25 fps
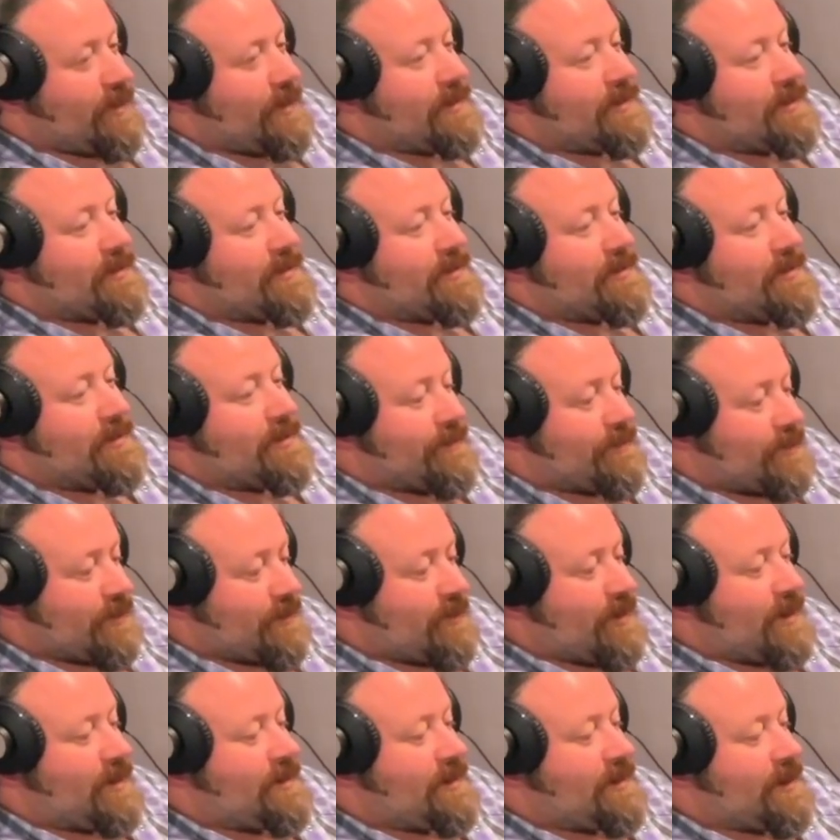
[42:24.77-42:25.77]
is to have
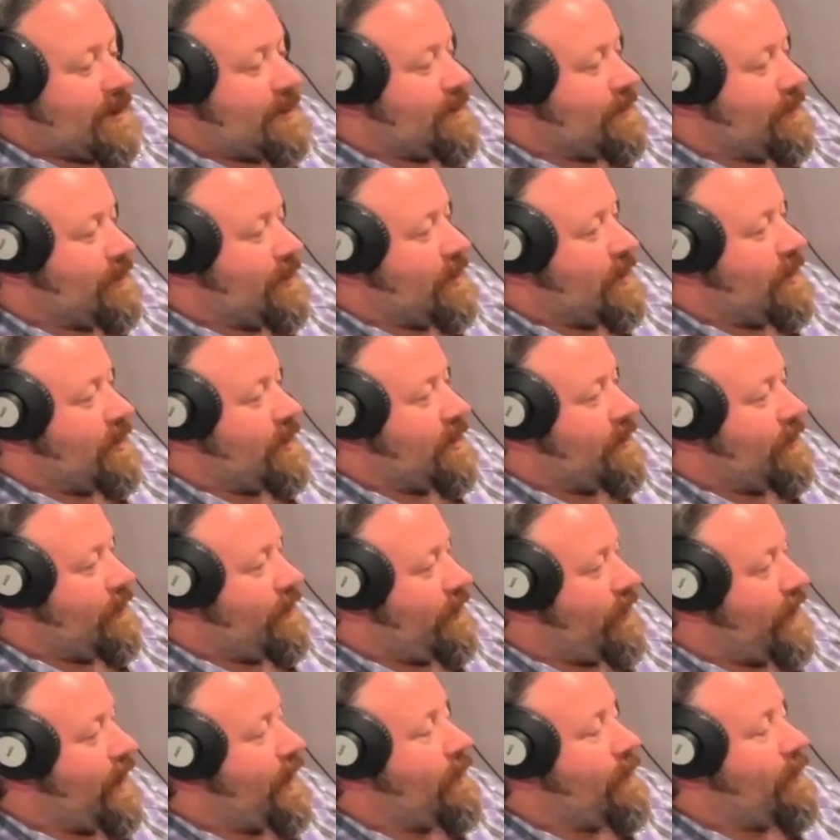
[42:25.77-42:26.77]
somebody take some of
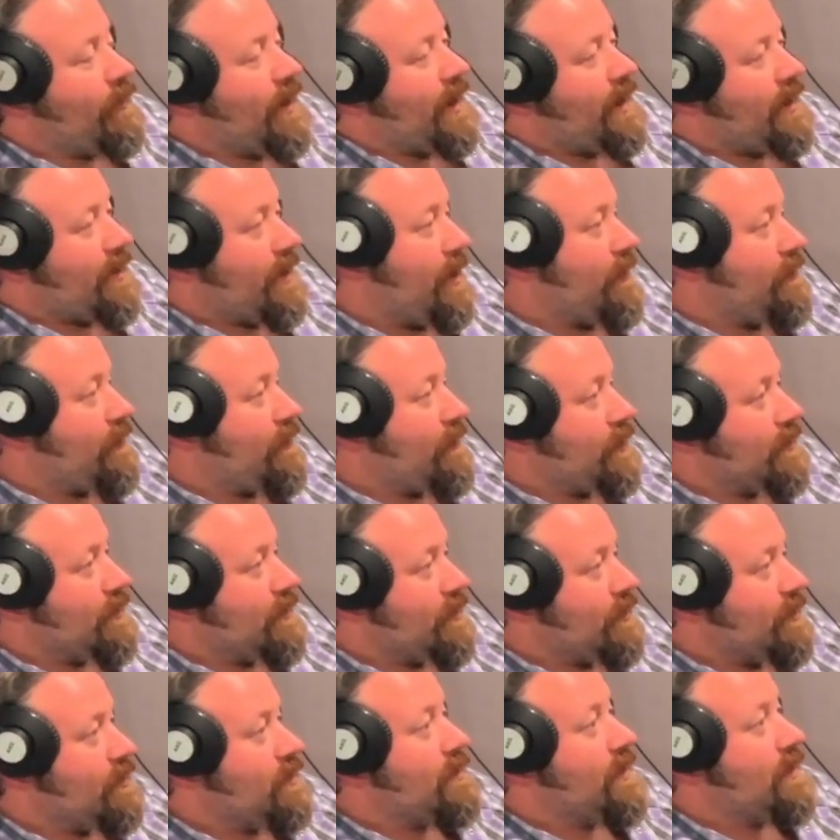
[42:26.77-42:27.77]
that weight off your
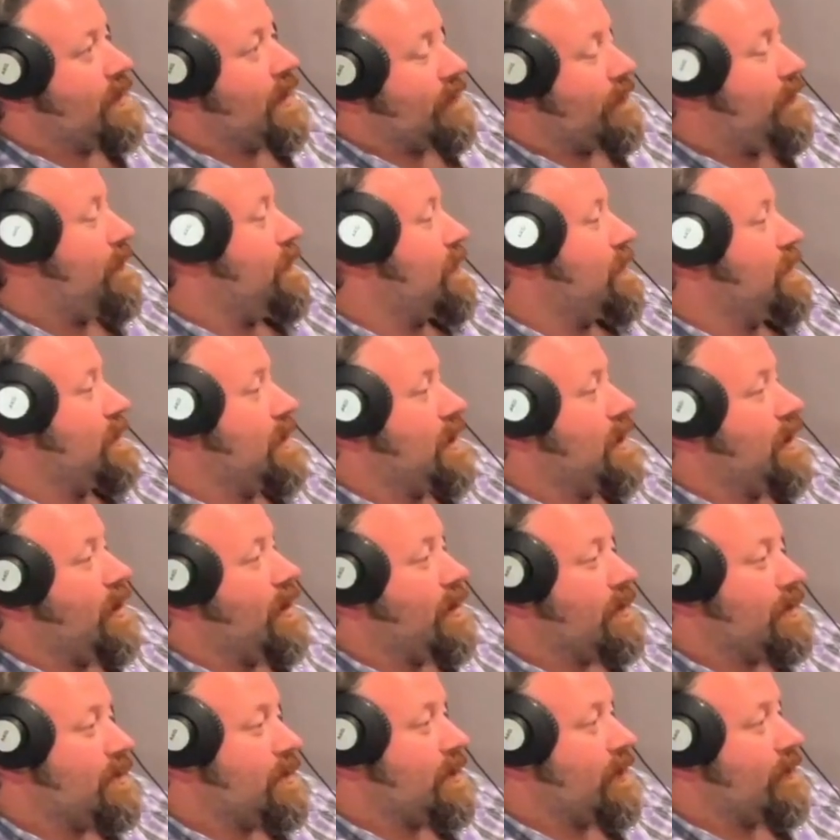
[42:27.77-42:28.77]
shoulders so I can focus on the
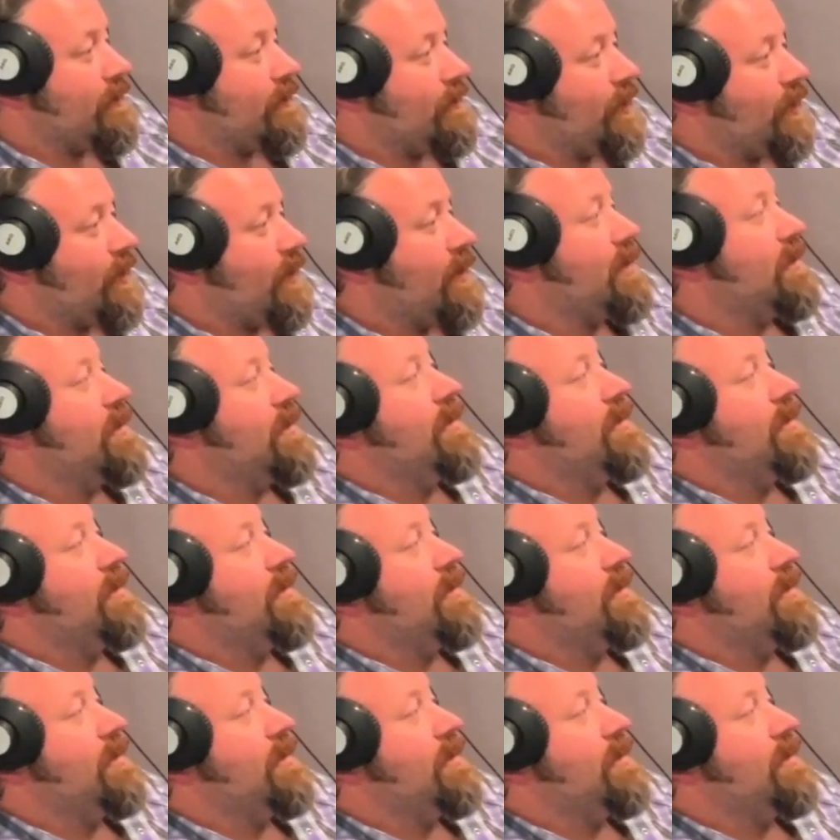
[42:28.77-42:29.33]
art stuff more.